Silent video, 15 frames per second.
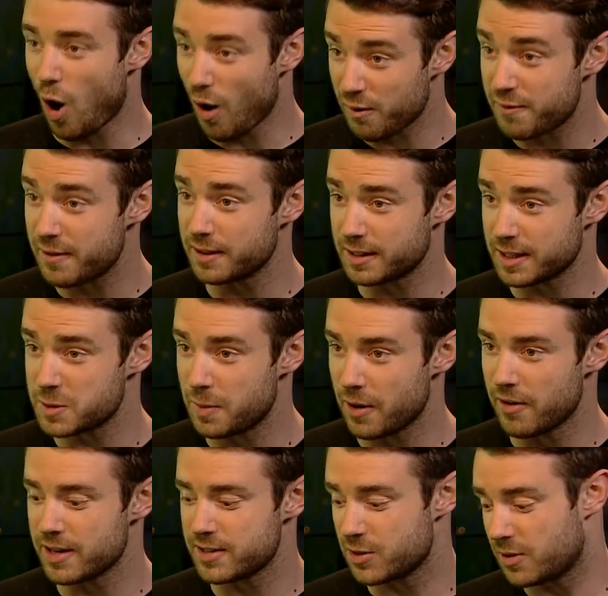off-field
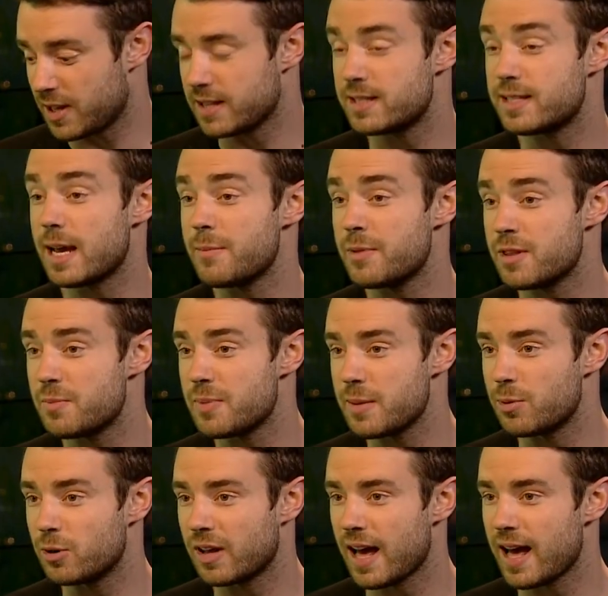experience or the entertainment that
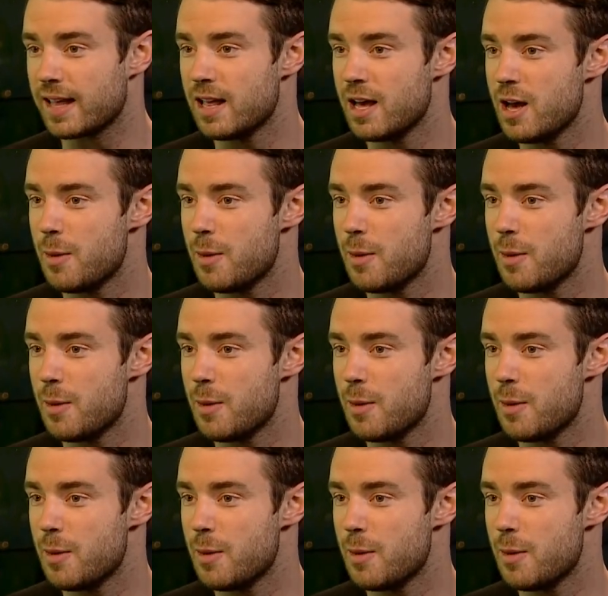people get,